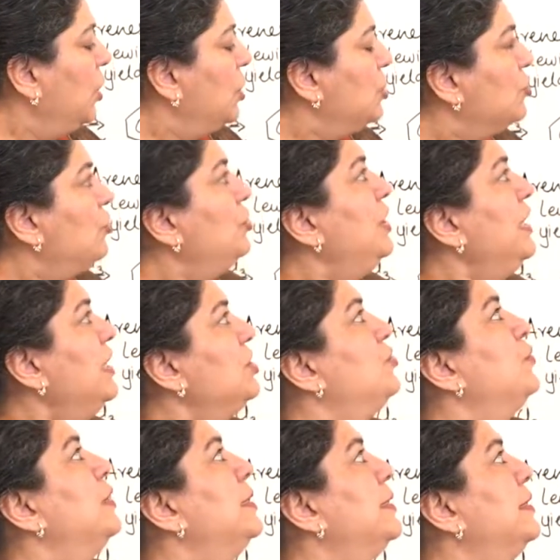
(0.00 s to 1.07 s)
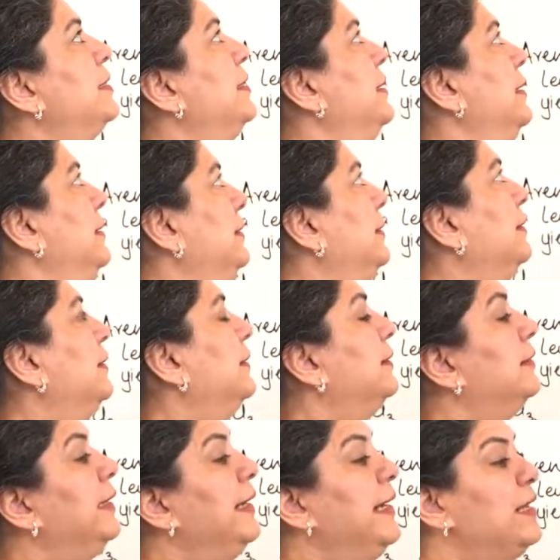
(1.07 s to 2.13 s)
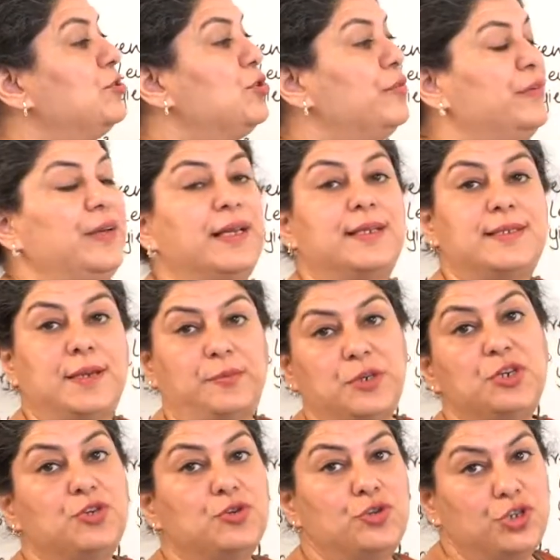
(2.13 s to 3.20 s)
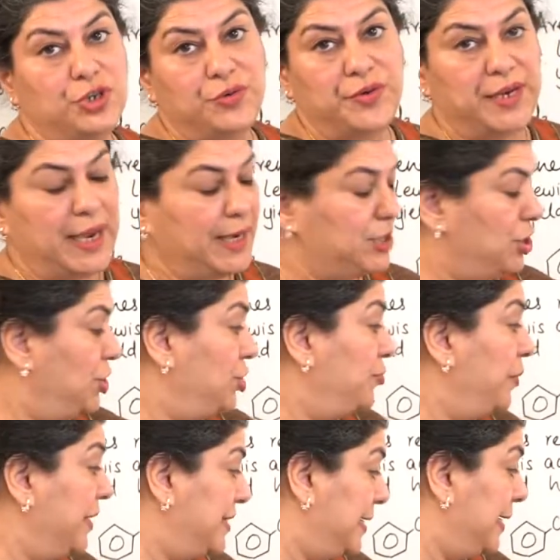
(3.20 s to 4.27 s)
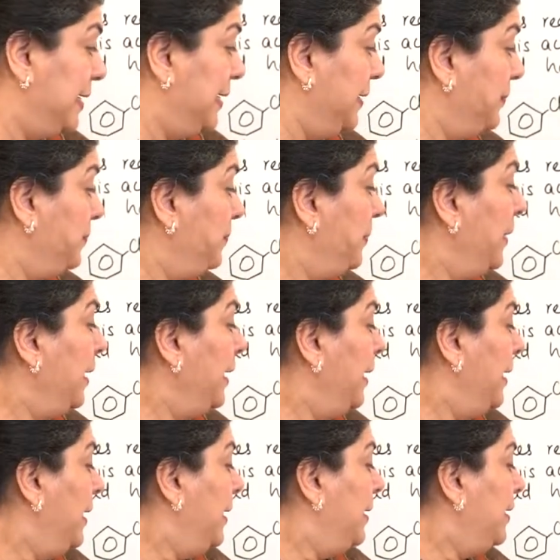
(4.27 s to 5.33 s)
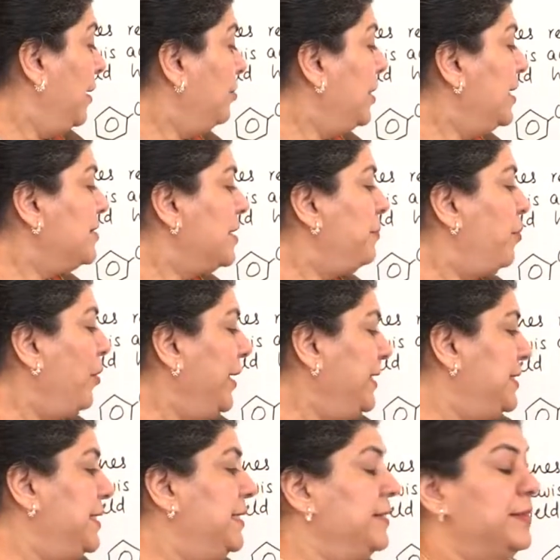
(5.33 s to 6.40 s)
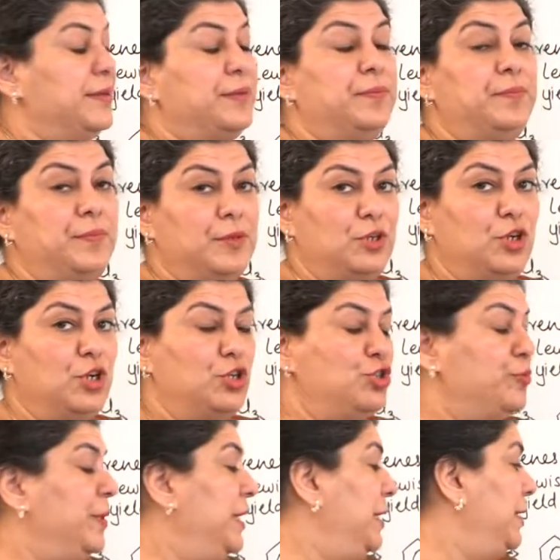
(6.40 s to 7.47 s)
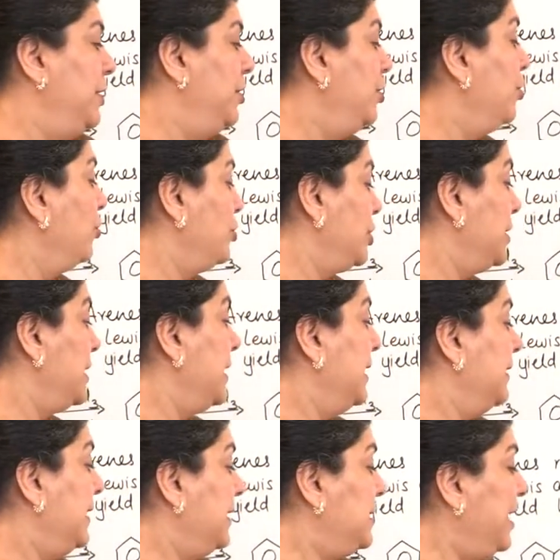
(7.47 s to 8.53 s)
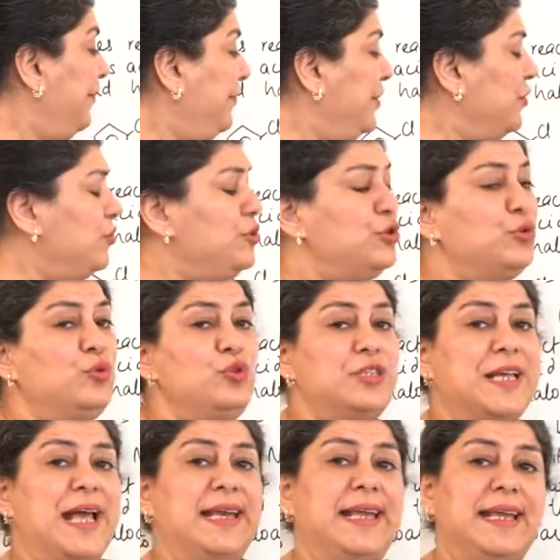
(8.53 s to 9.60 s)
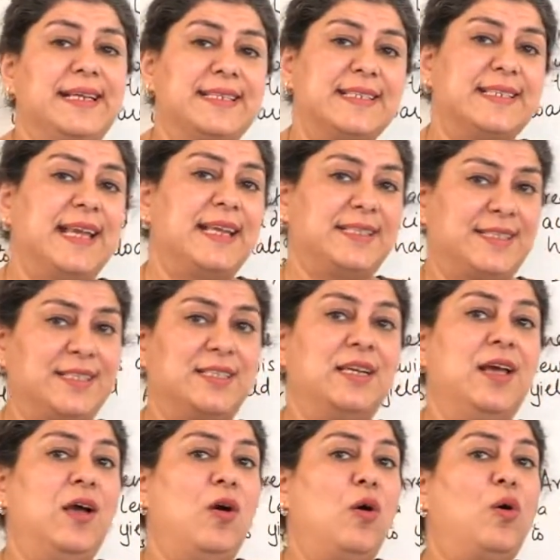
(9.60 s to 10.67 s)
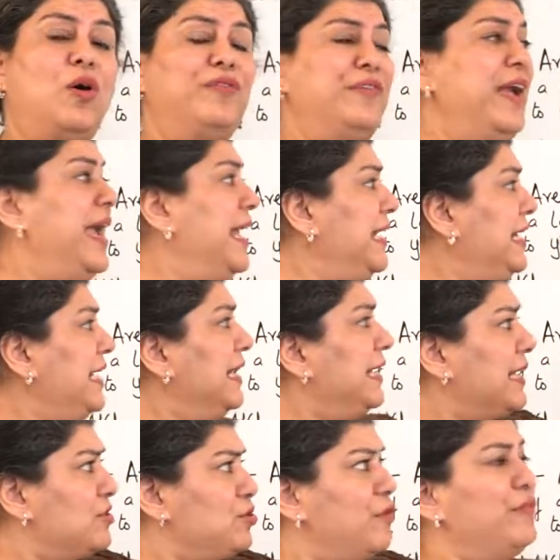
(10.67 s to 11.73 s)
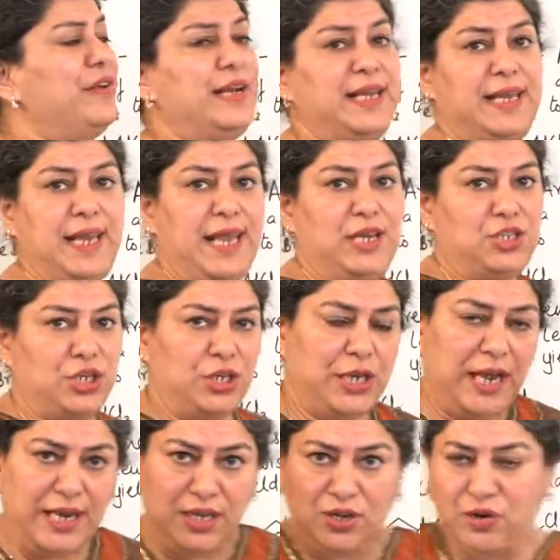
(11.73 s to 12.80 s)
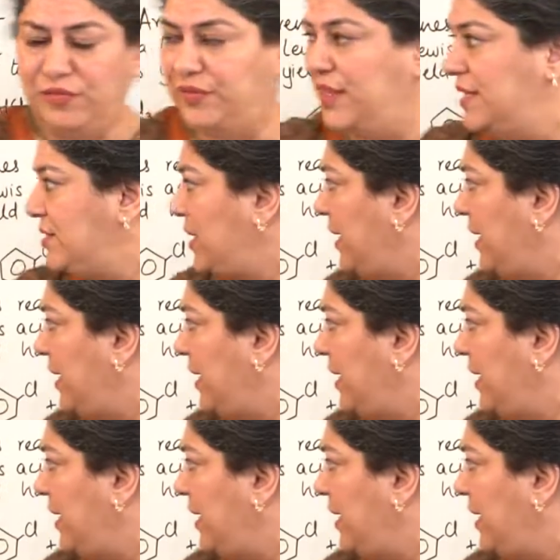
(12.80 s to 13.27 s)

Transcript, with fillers: So these were the electrophilic substitution reactions basically. Now there's a point here to be noted that if you use an excess of any electrophilic agent, in any of these